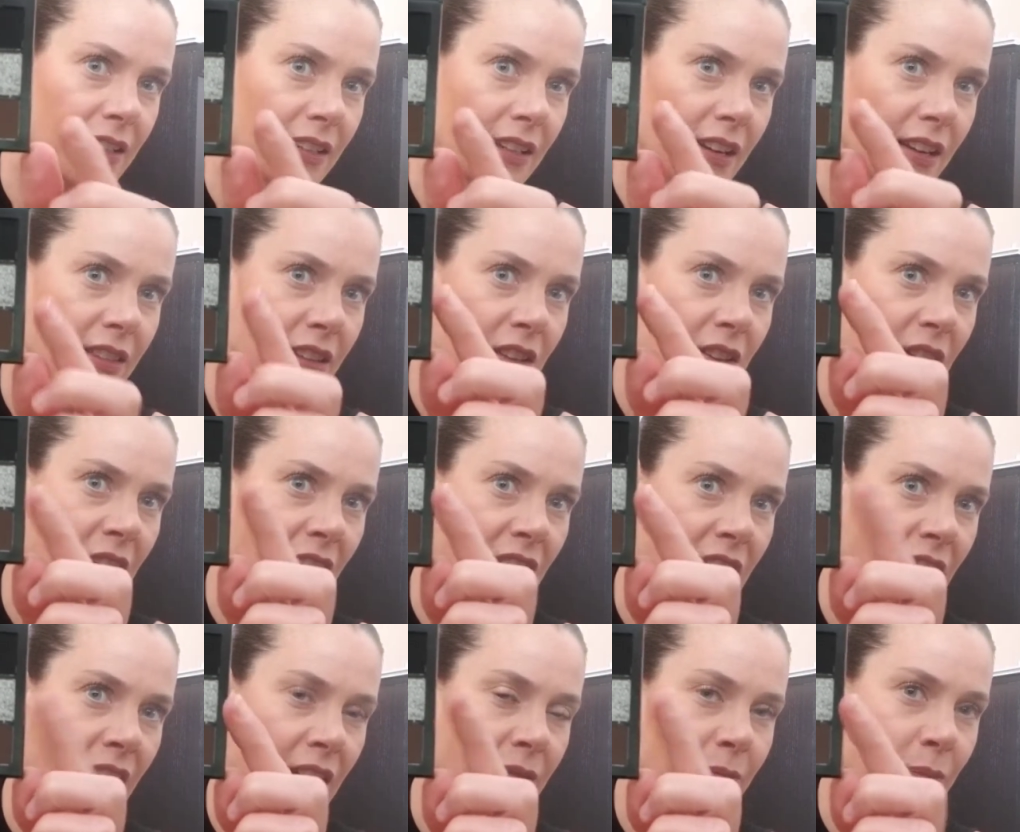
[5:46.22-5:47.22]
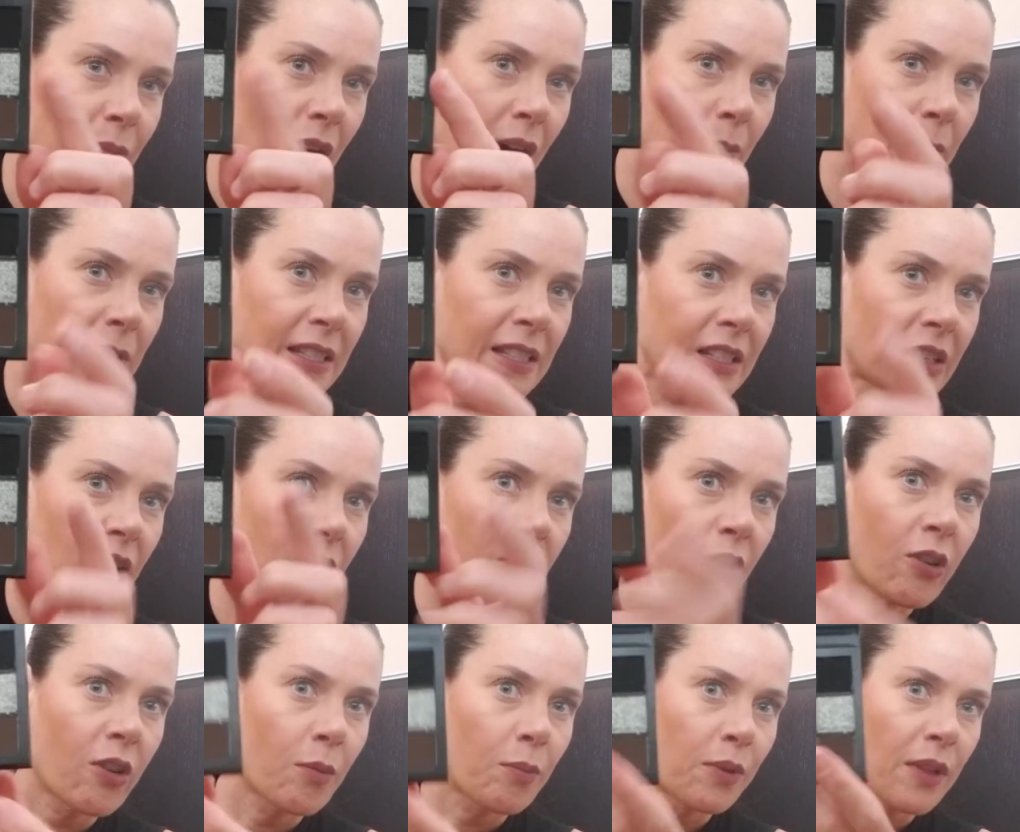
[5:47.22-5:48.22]
And then you get that pop of
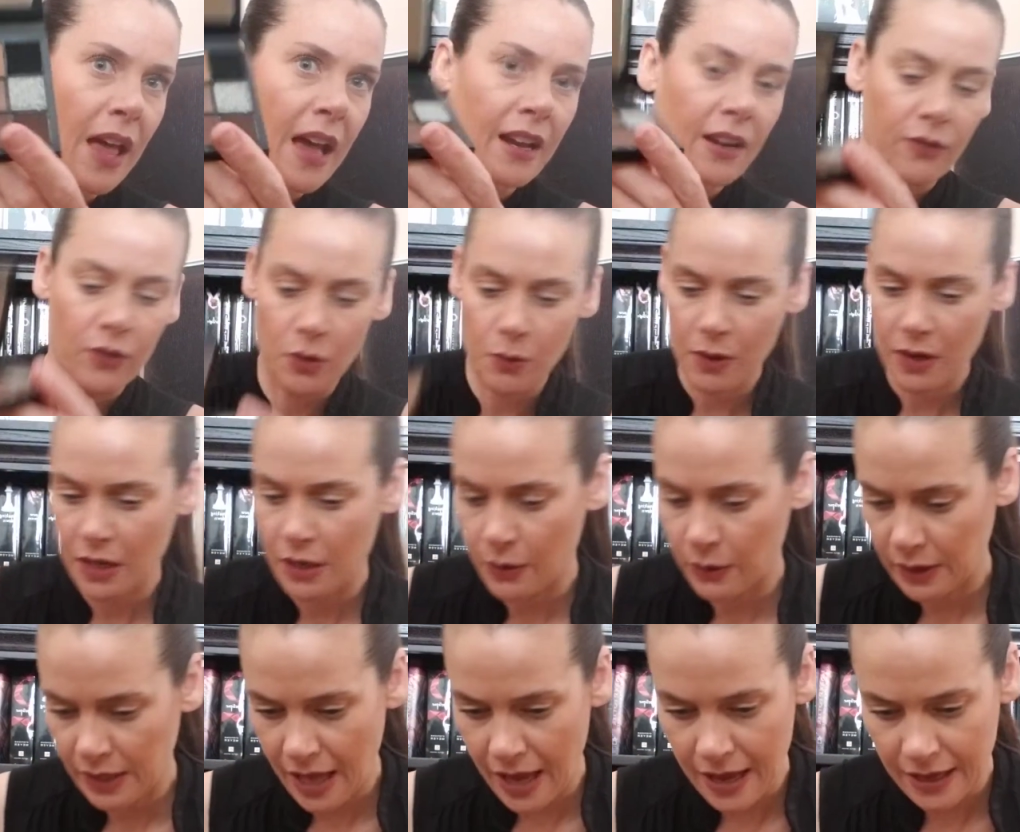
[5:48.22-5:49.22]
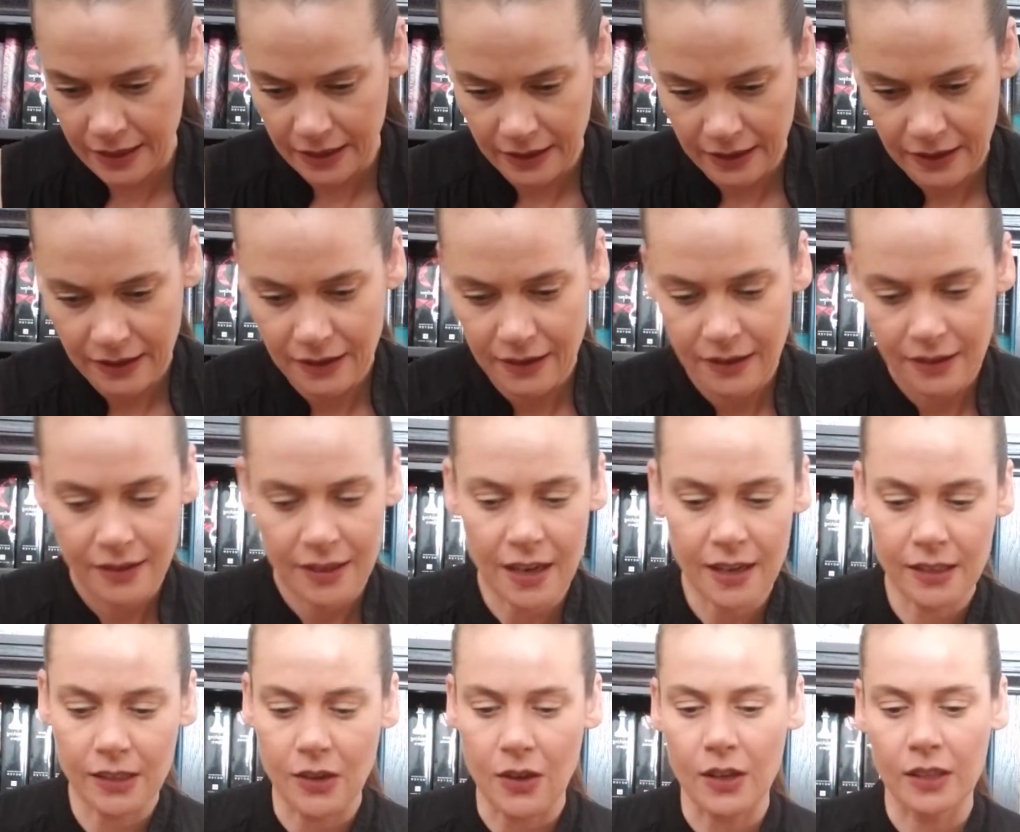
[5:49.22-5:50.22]
silver or black if you want to use that. That
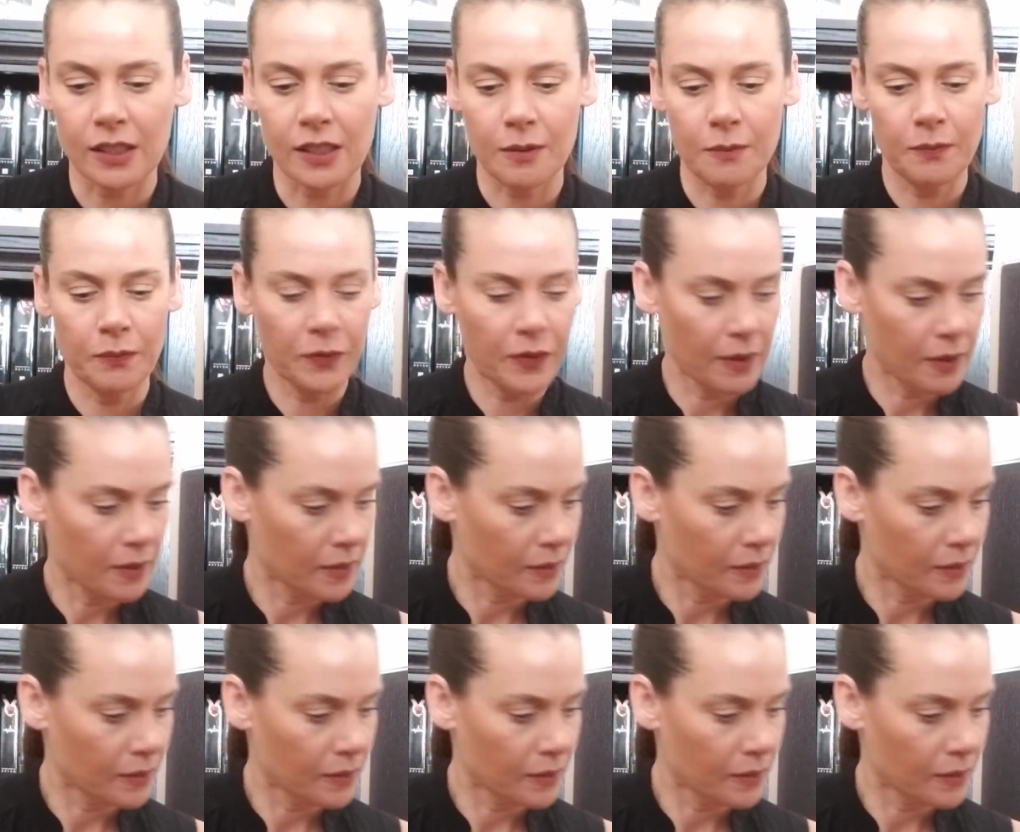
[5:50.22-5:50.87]
is awesome.